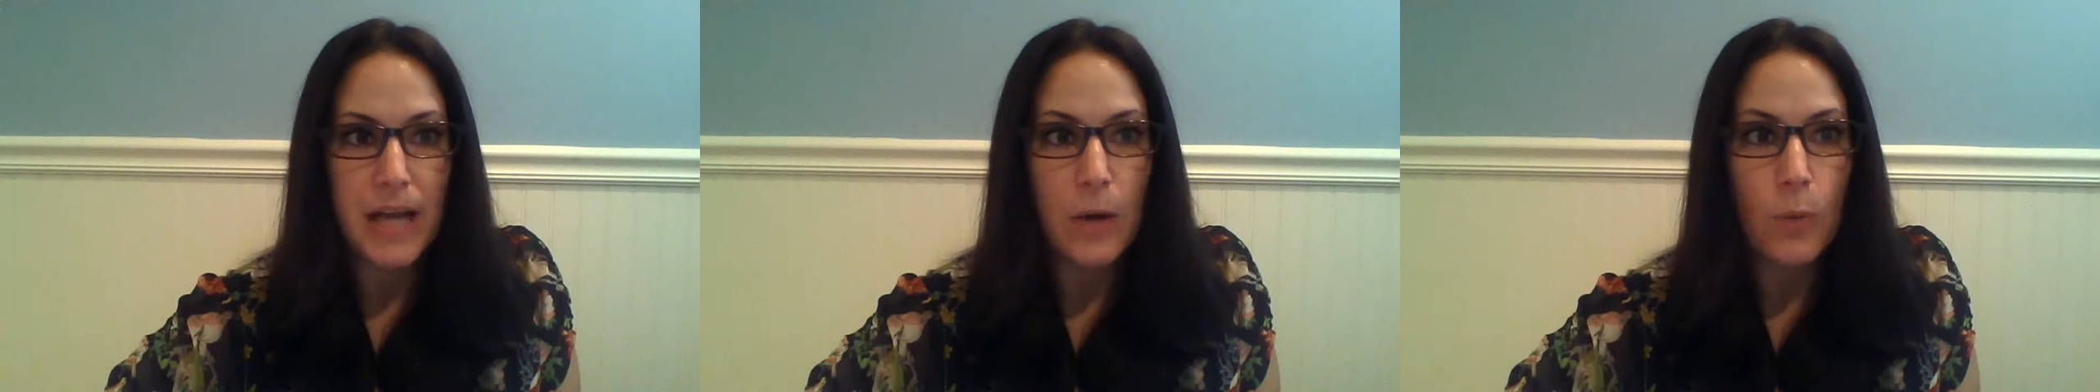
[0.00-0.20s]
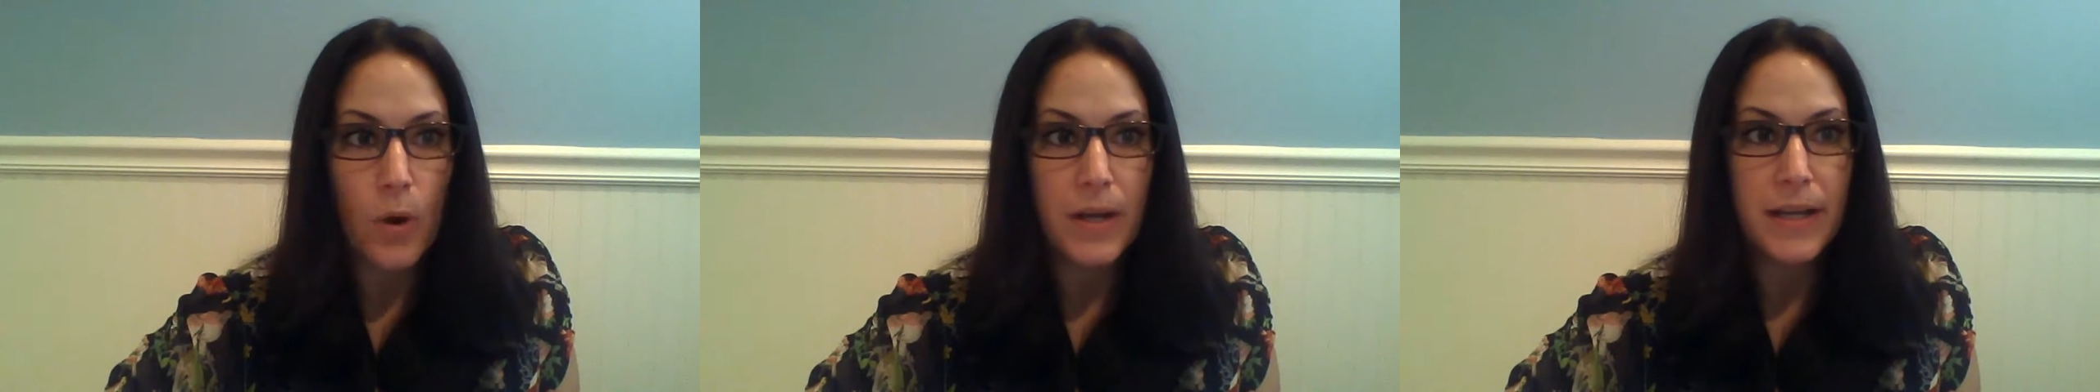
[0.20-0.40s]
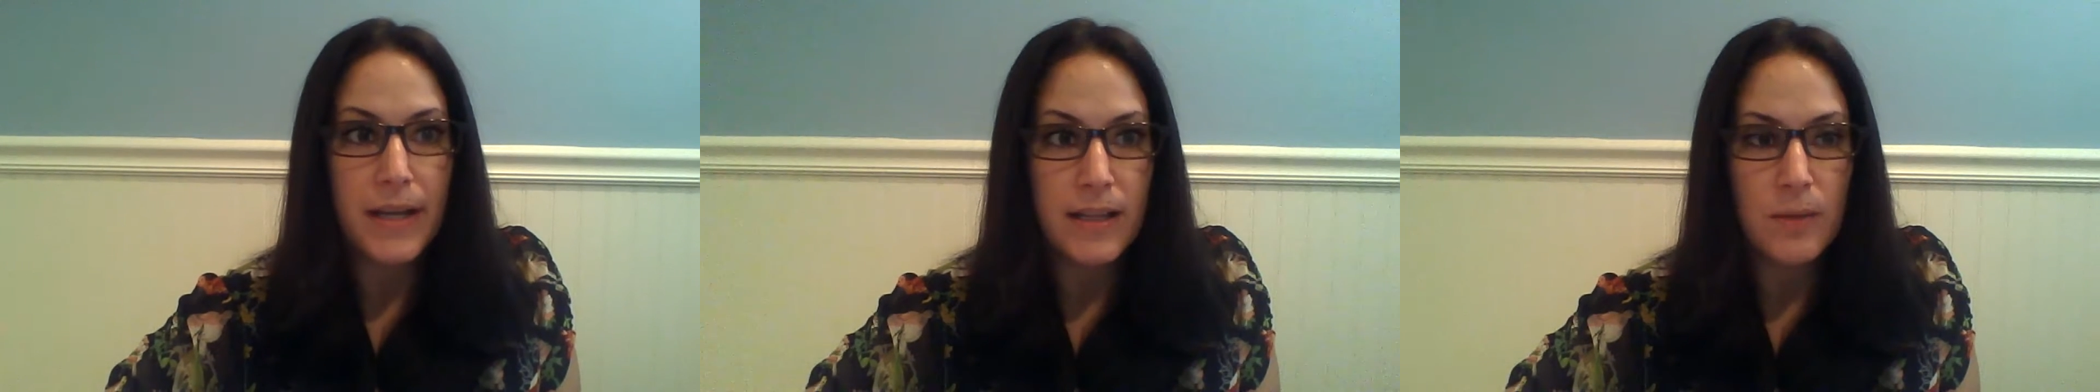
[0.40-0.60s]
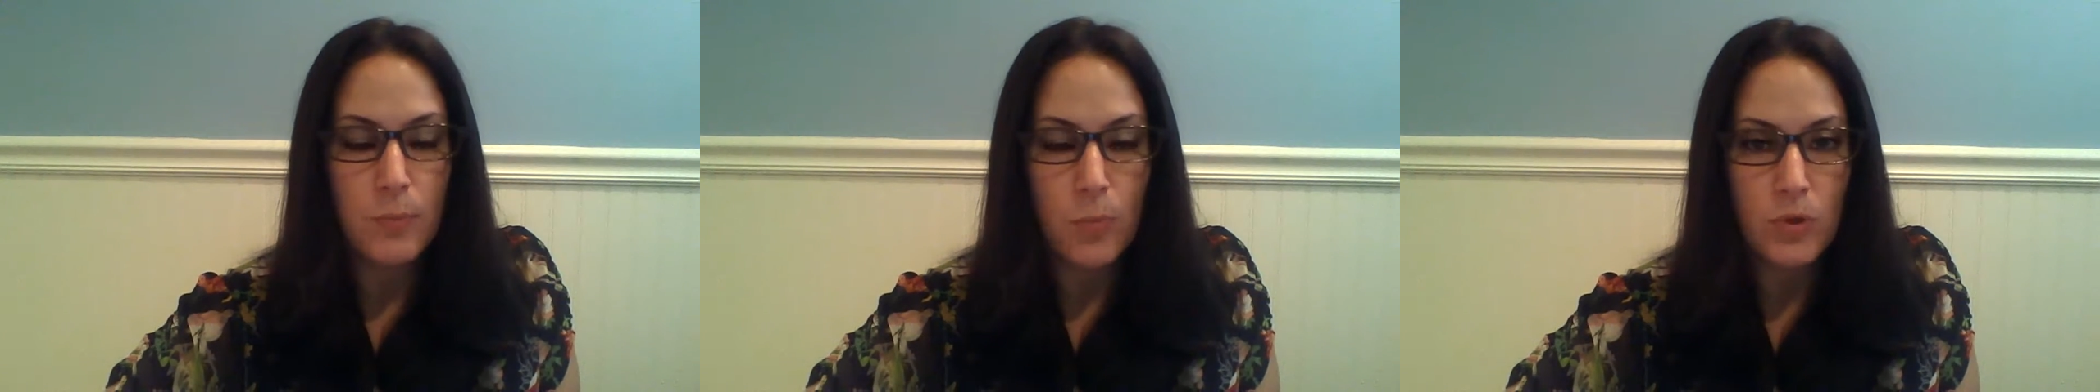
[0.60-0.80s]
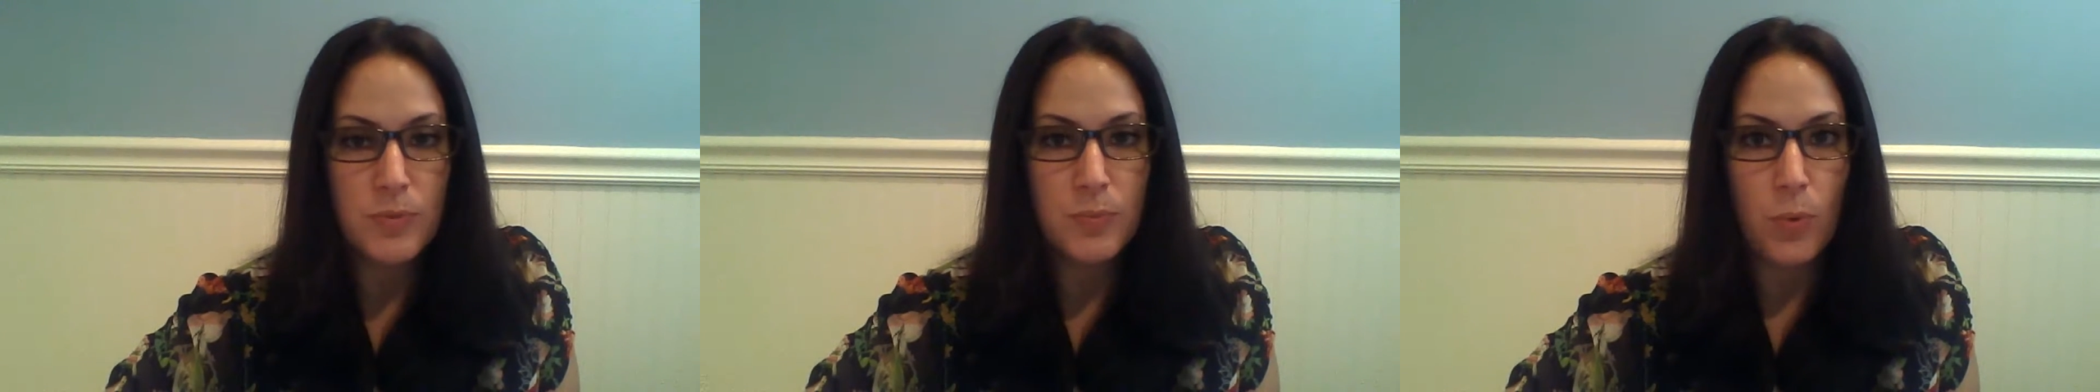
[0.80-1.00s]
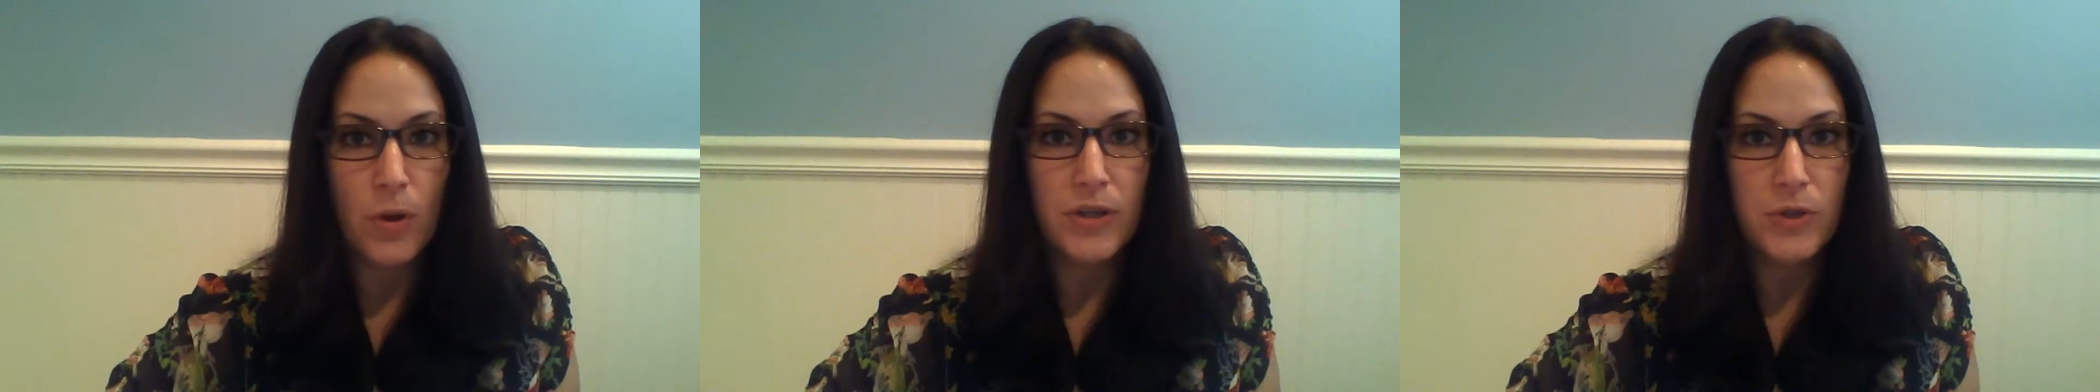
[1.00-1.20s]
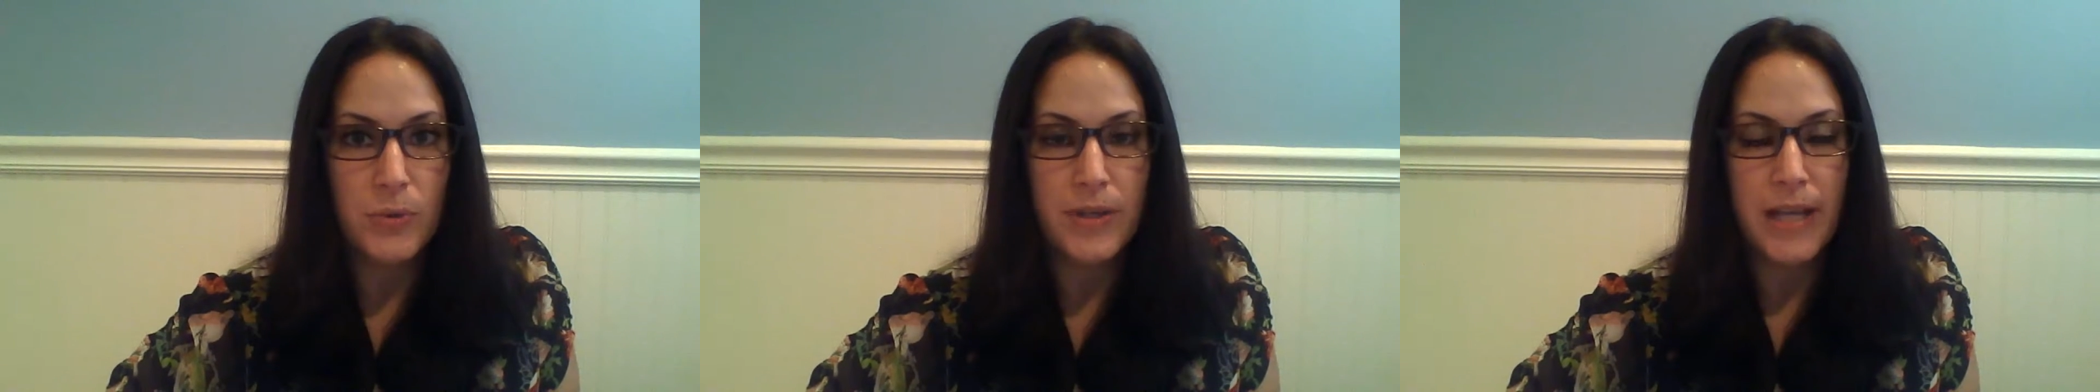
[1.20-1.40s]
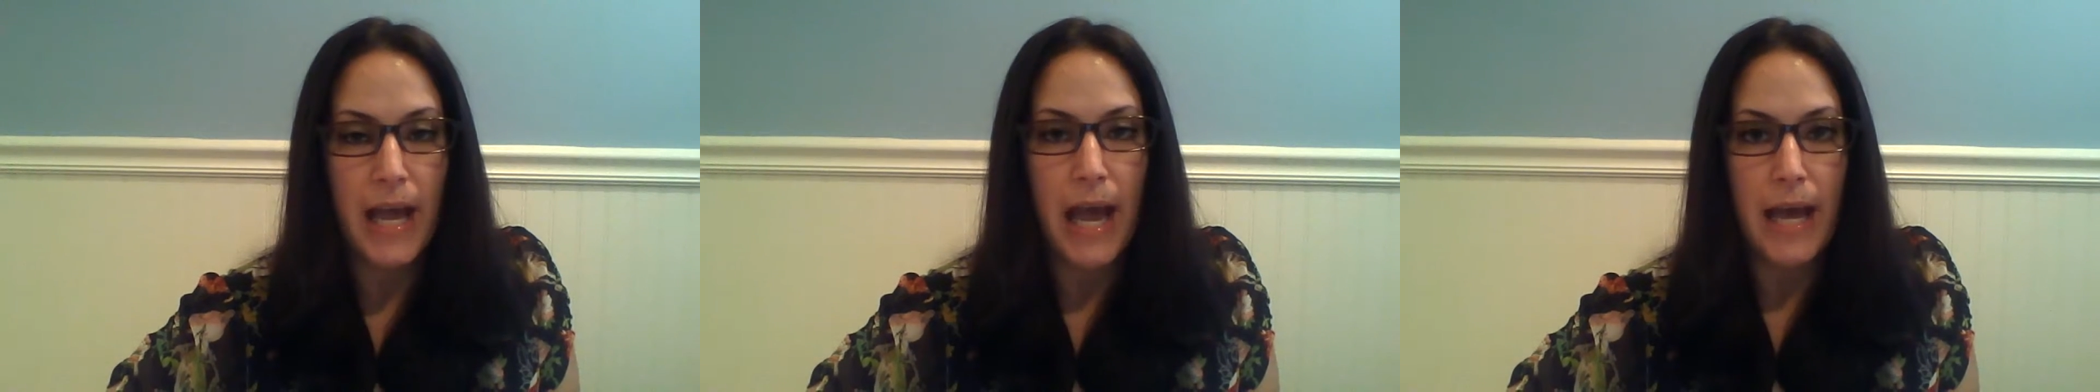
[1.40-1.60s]
I want you to get the most points you
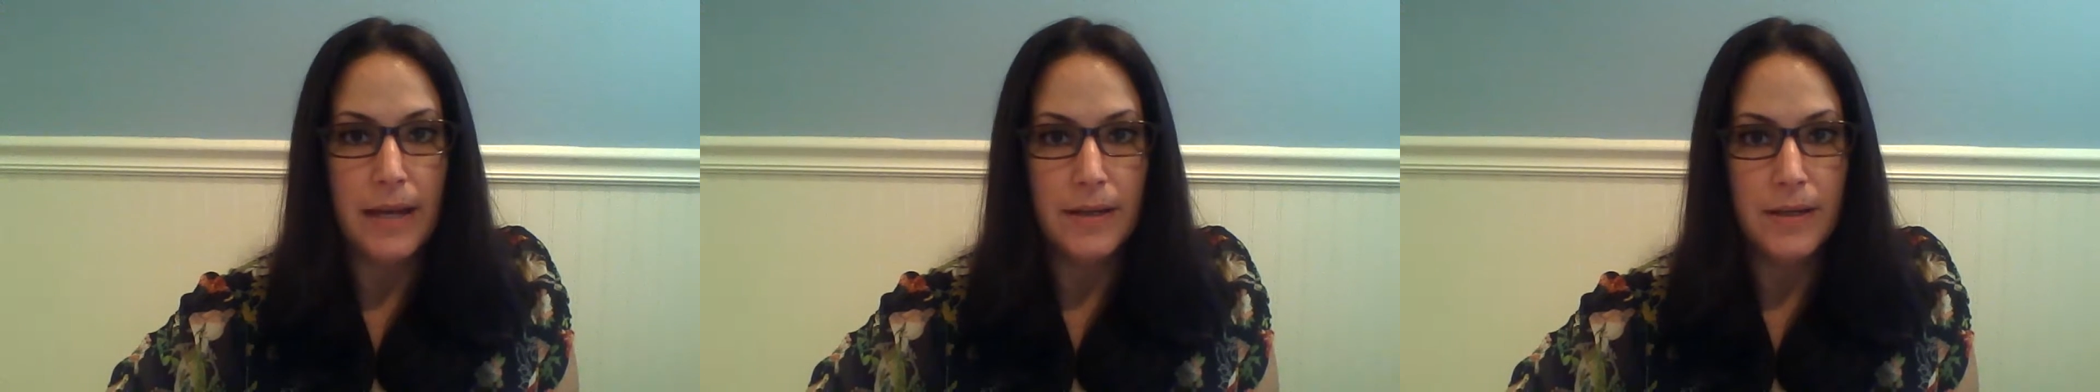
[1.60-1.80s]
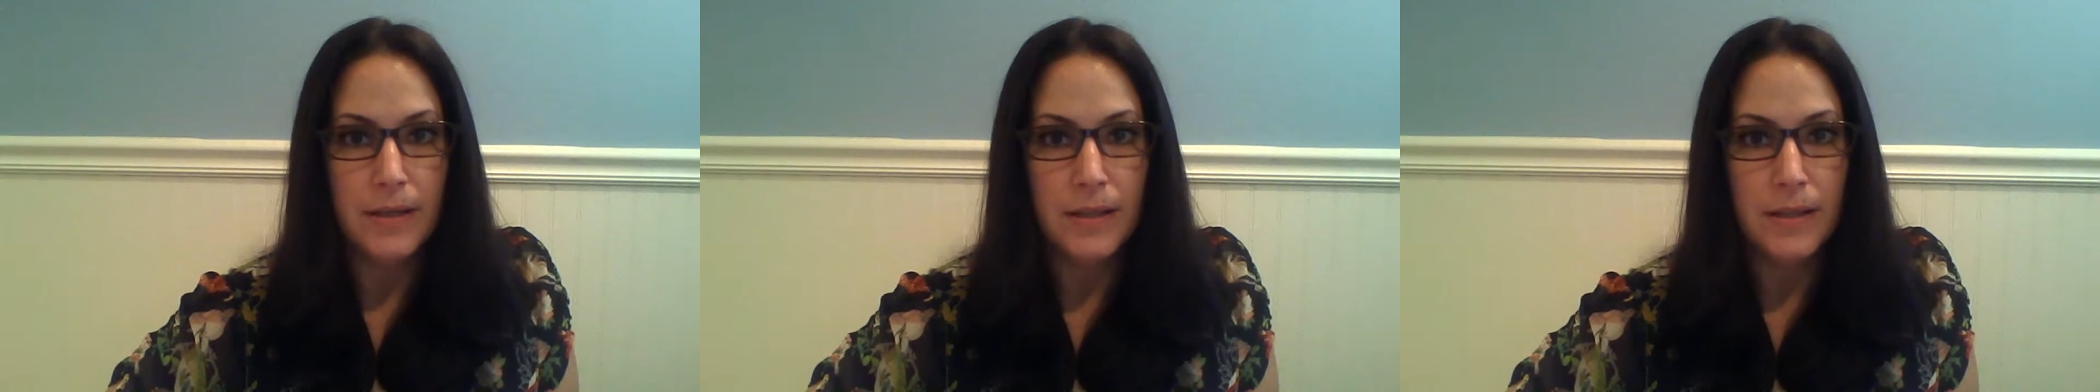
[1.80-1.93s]
can get.